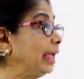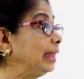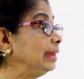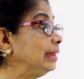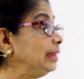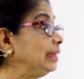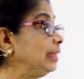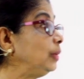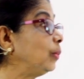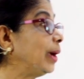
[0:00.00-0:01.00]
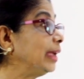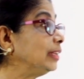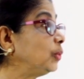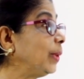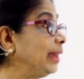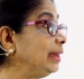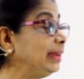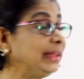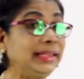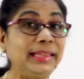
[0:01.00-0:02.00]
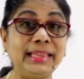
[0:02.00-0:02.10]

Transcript: N T Y. twenty.